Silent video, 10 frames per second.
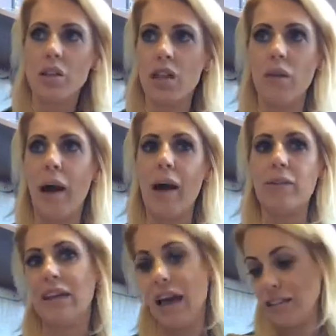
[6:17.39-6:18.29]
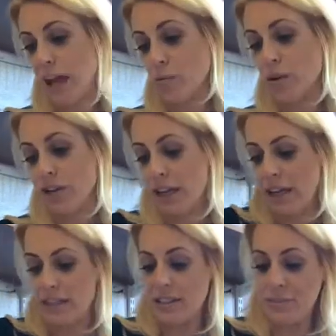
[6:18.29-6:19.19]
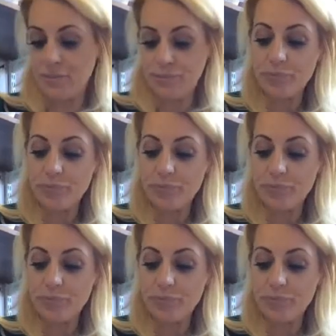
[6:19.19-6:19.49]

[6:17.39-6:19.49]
So I would guess that one is,